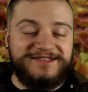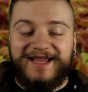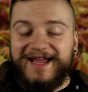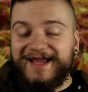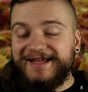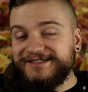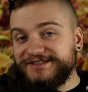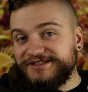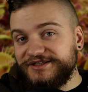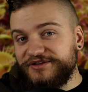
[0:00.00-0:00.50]

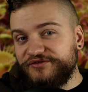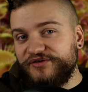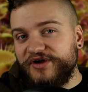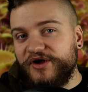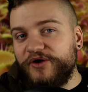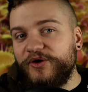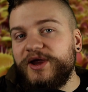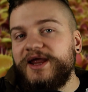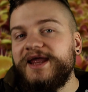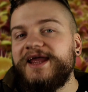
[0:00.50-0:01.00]
And at the
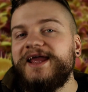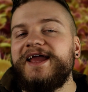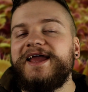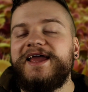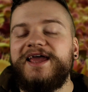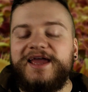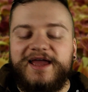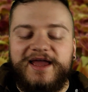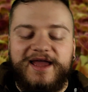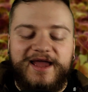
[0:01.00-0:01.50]
very
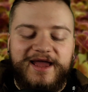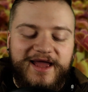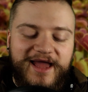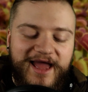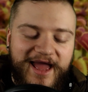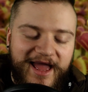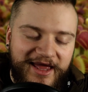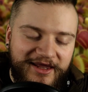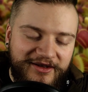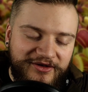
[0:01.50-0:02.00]

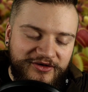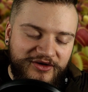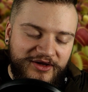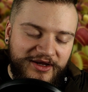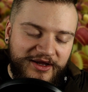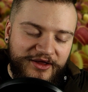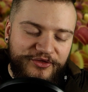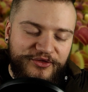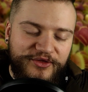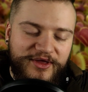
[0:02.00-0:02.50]
end
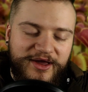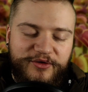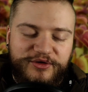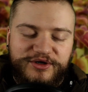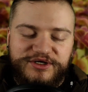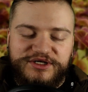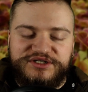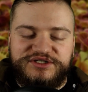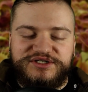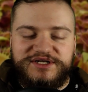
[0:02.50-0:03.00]
here, there
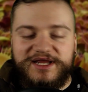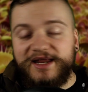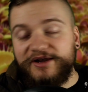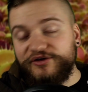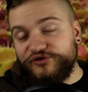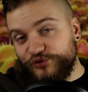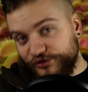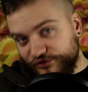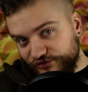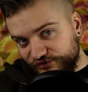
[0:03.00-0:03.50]
is,
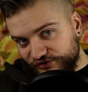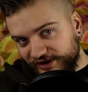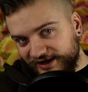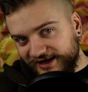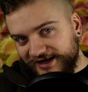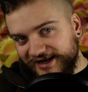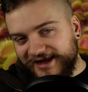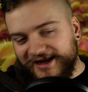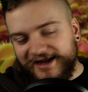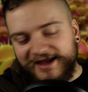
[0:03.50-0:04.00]

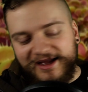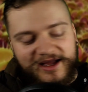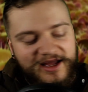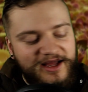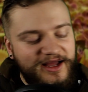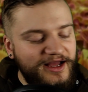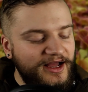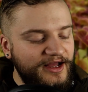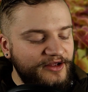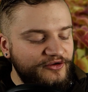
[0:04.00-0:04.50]
interestingly,
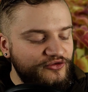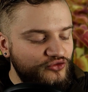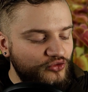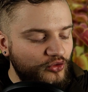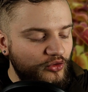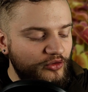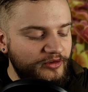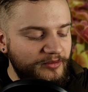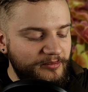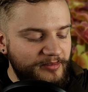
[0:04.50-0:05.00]
a
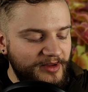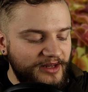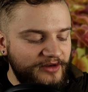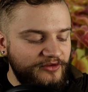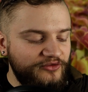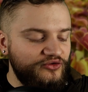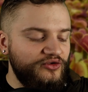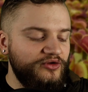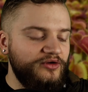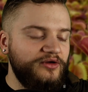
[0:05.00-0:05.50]
short
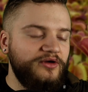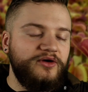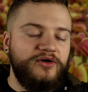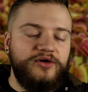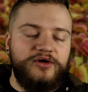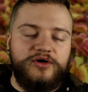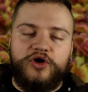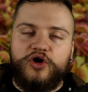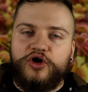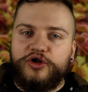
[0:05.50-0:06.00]
bit
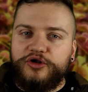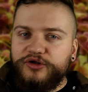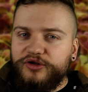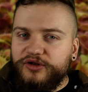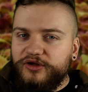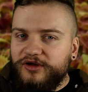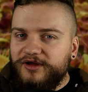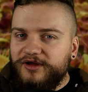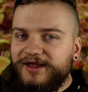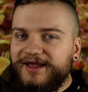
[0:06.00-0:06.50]
on
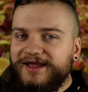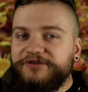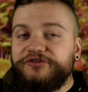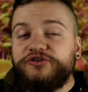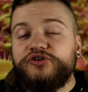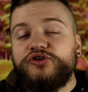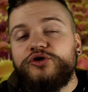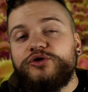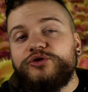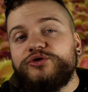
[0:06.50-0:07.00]

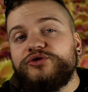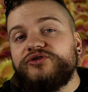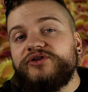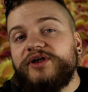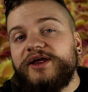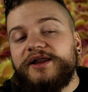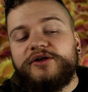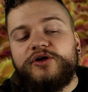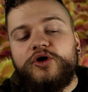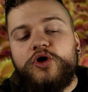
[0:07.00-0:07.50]
its use
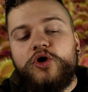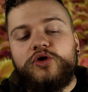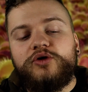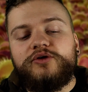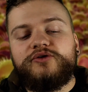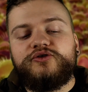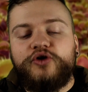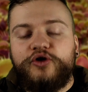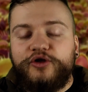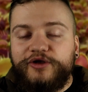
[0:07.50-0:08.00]
in
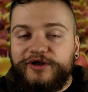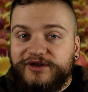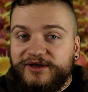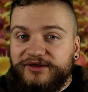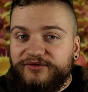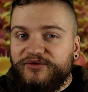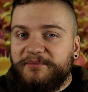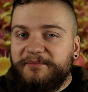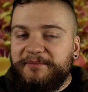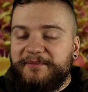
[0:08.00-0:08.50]

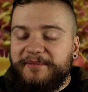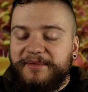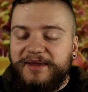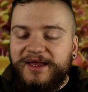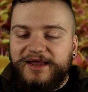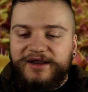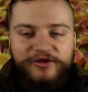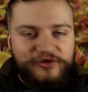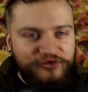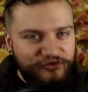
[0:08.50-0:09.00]
alternative
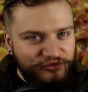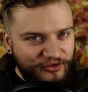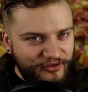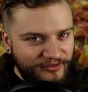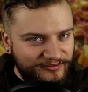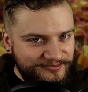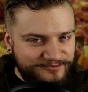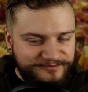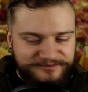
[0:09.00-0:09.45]
medicine.